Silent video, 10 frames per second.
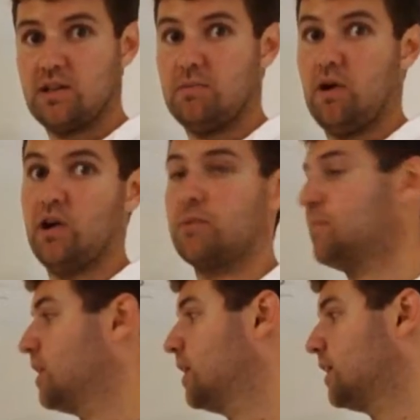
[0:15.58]
the
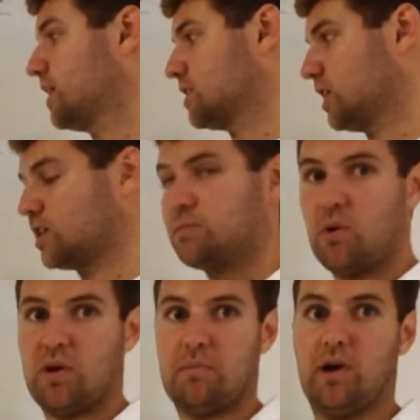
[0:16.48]
bottom, and it has the
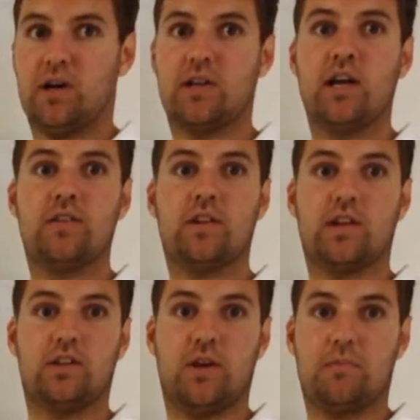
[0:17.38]
exponent part, the
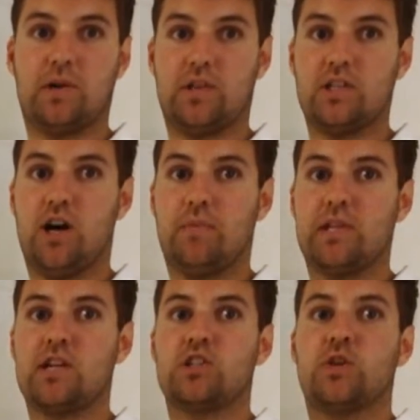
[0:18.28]
little number at the top
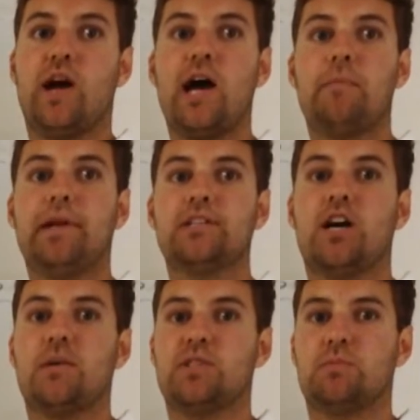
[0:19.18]
that tells you how many
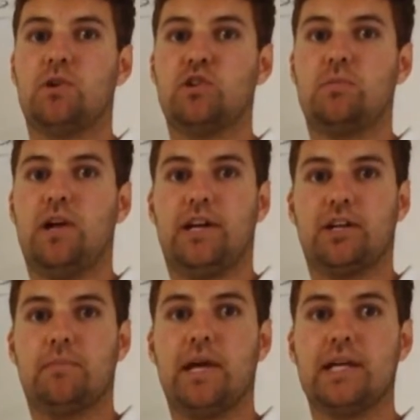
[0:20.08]
times you're multiplying
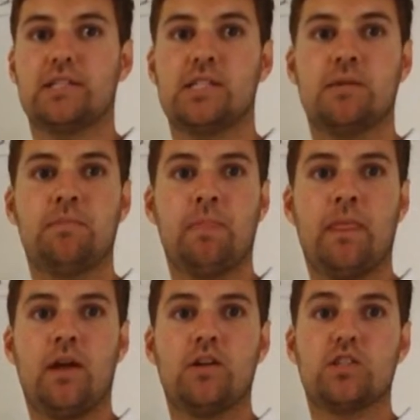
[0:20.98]
your base.
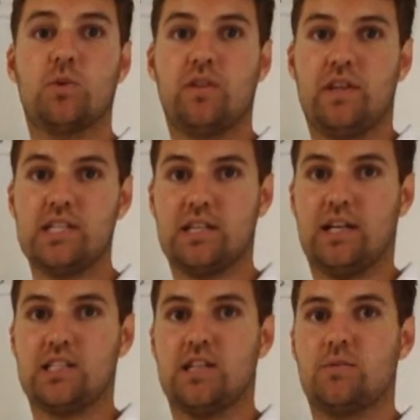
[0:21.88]
So in this
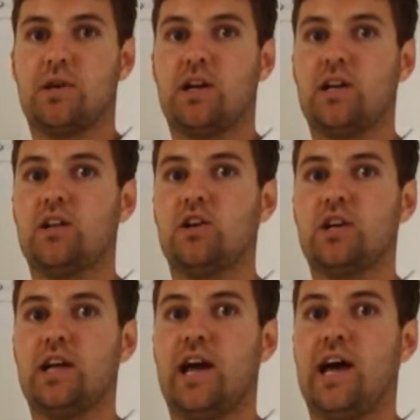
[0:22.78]
lesson we're going to
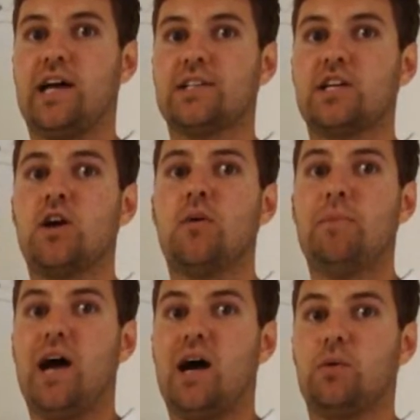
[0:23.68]
look at
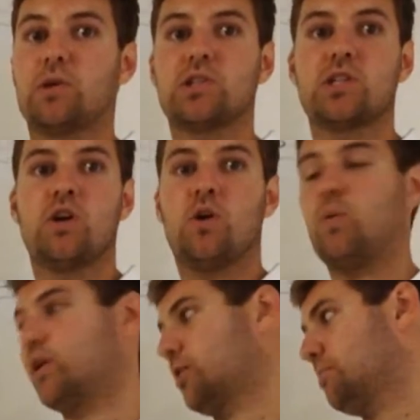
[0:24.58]
powers
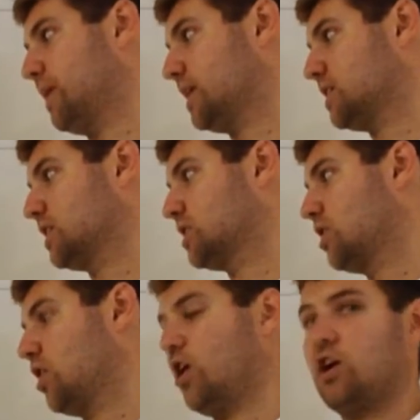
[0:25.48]
when our bases
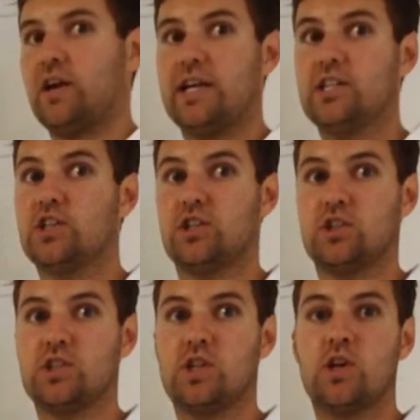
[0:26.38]
are
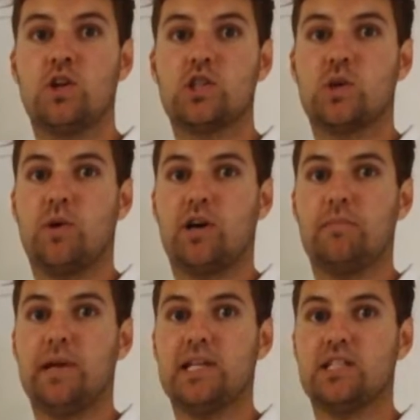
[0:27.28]
integers. So when
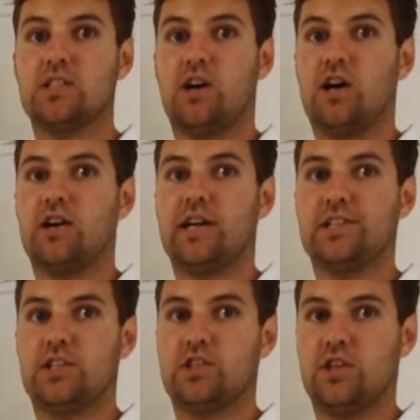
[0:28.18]
our bases are
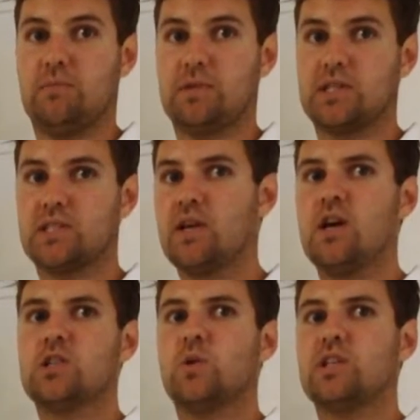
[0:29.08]
integer numbers.
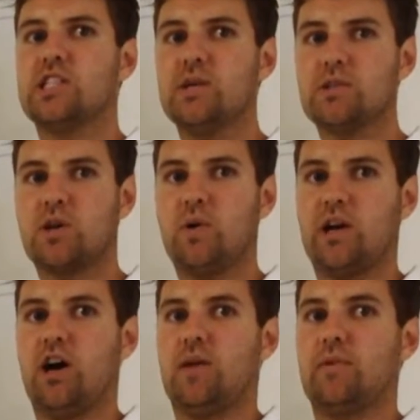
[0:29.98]
So to see what's
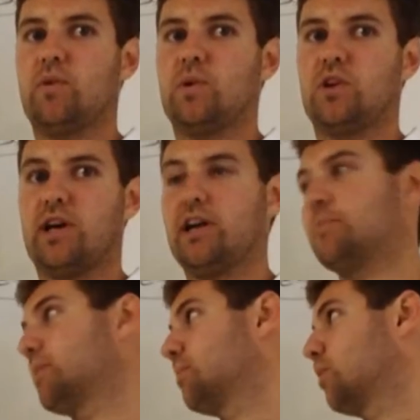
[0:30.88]
going on before we look at it
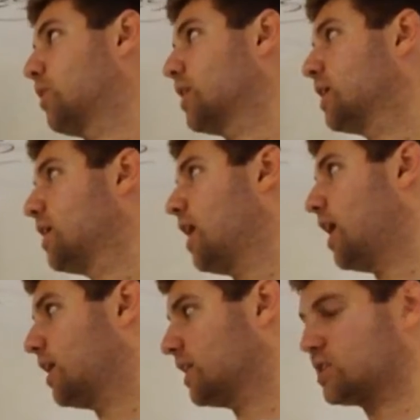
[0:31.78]
a bit more,
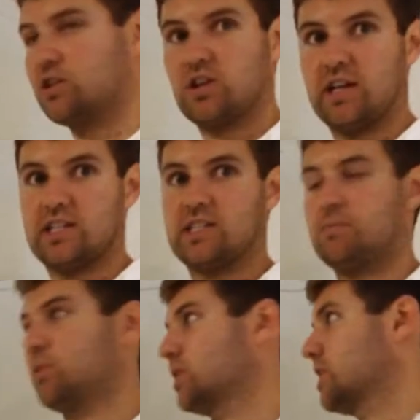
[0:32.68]
let's look at a
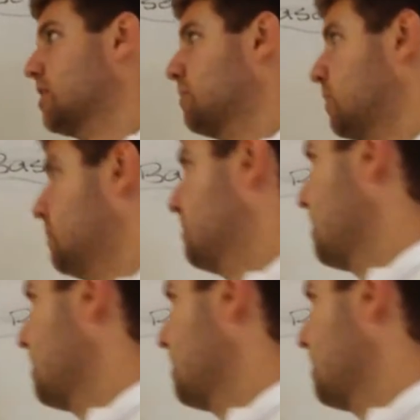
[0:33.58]
simple example.